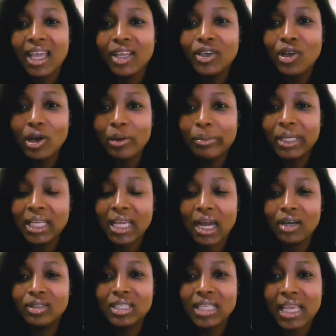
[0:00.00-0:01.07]
normally
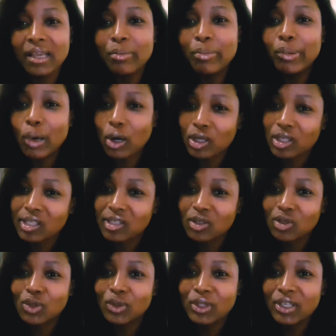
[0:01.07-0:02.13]
I'll take bus
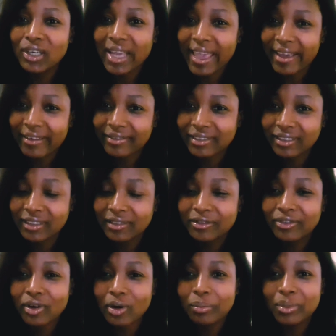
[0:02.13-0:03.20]
to New Haven,
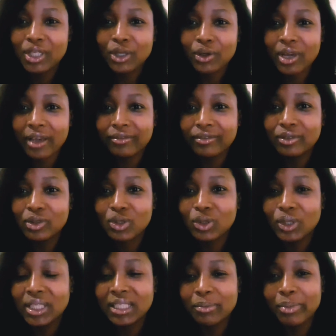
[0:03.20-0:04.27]
from New Haven to
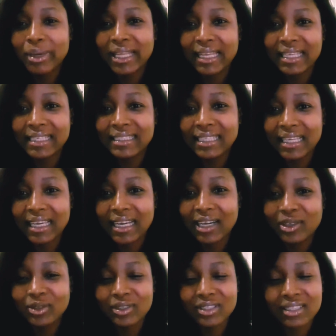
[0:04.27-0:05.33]
Independence
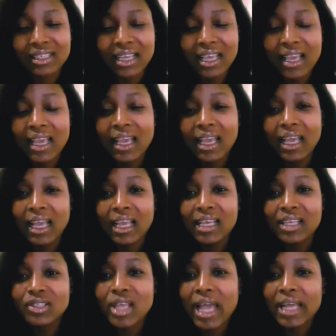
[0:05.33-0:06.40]
Layout.
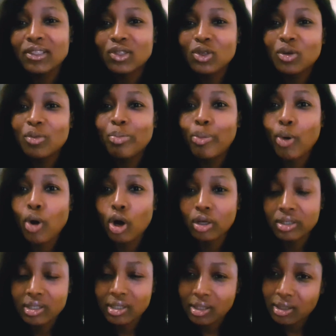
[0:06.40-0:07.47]
So I took
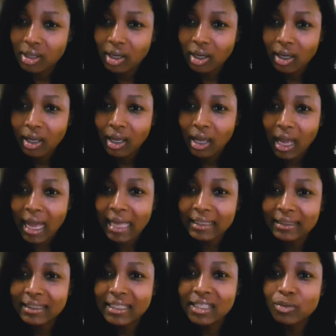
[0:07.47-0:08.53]
bus,
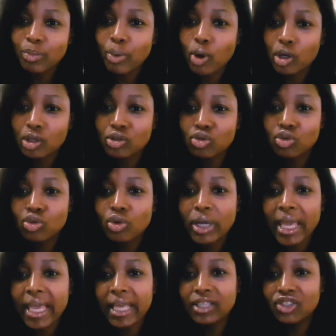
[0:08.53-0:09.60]
and this bus took
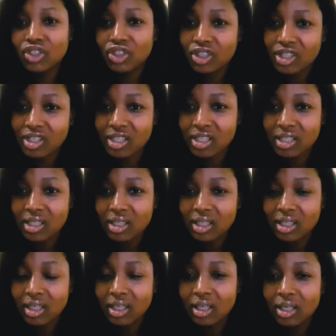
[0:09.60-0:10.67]
ages
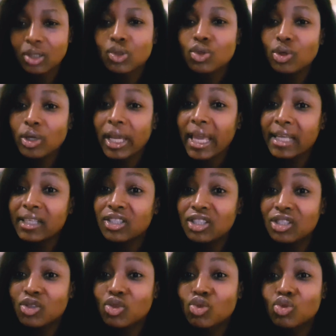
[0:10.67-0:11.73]

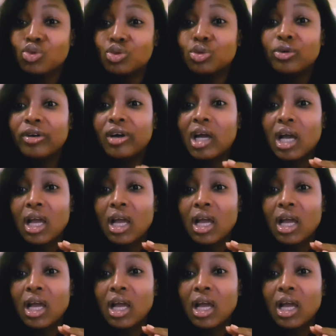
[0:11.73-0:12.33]
to